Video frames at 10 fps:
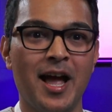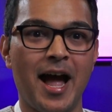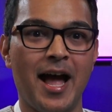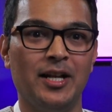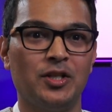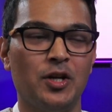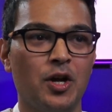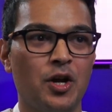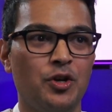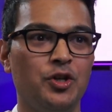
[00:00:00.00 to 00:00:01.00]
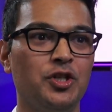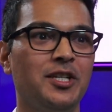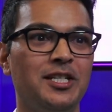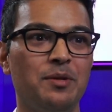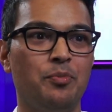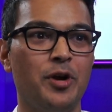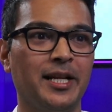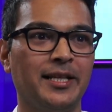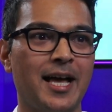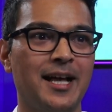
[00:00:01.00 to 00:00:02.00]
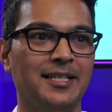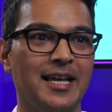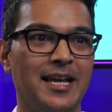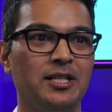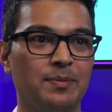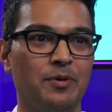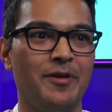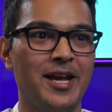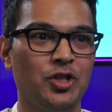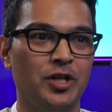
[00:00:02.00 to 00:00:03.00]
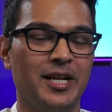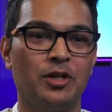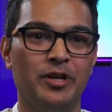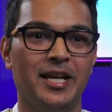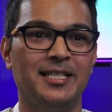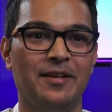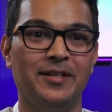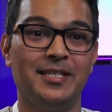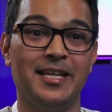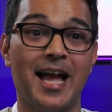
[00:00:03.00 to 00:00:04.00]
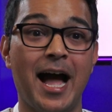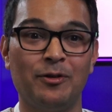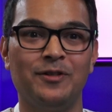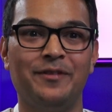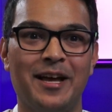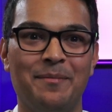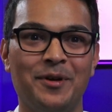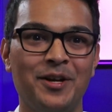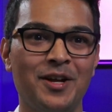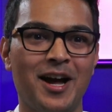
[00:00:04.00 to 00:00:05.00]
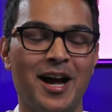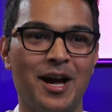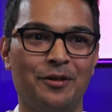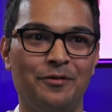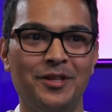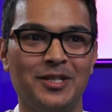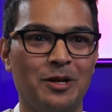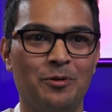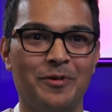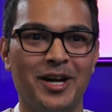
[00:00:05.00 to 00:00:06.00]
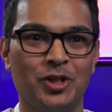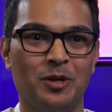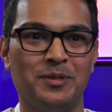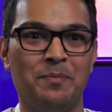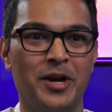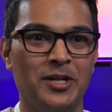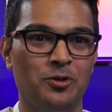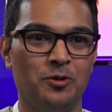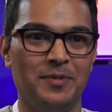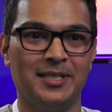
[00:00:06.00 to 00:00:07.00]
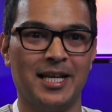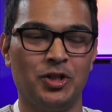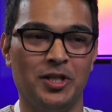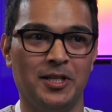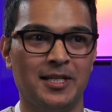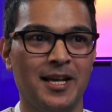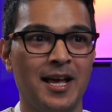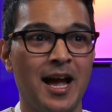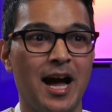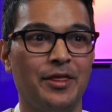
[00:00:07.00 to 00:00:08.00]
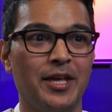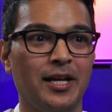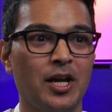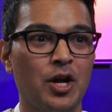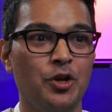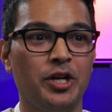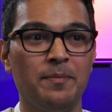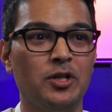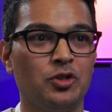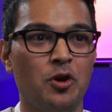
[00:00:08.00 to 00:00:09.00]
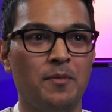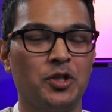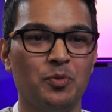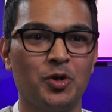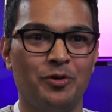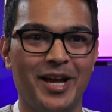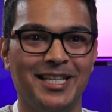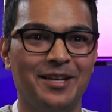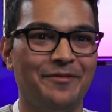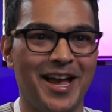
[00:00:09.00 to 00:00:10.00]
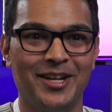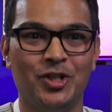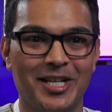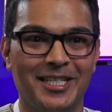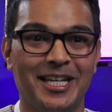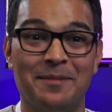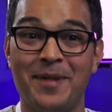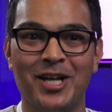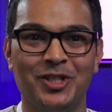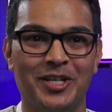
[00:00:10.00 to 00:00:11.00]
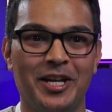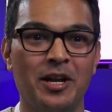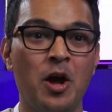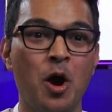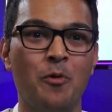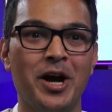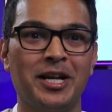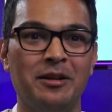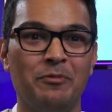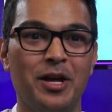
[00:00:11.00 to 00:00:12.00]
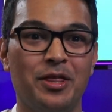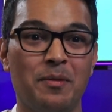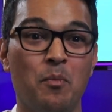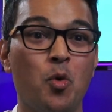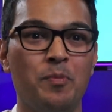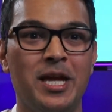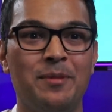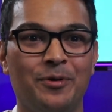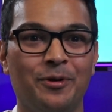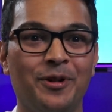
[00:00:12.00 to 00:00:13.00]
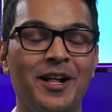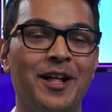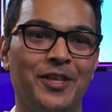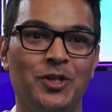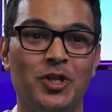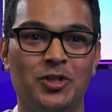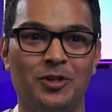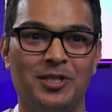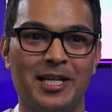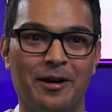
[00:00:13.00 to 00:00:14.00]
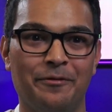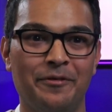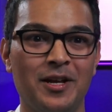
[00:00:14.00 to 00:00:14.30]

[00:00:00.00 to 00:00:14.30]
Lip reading: And you just need to bring that inspiration and creativity out of them through these little workshops and brainstorming sessions. I think you can be so much more creative, energetic, and passionate working with more people than just yourself.